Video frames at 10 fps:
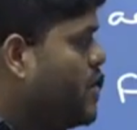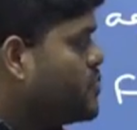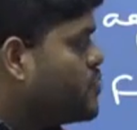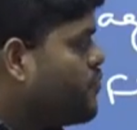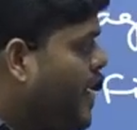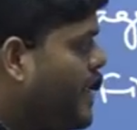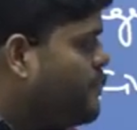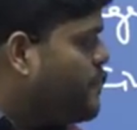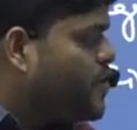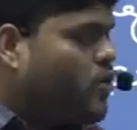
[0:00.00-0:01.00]
So 5
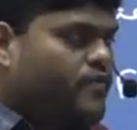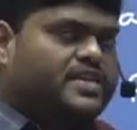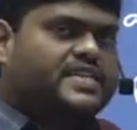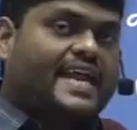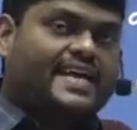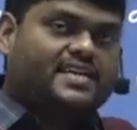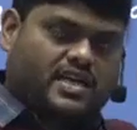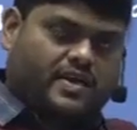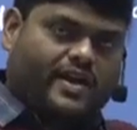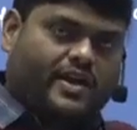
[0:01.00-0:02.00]
will go with 10 extra
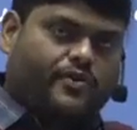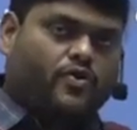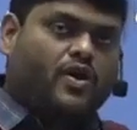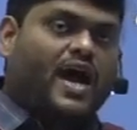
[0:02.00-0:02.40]
value.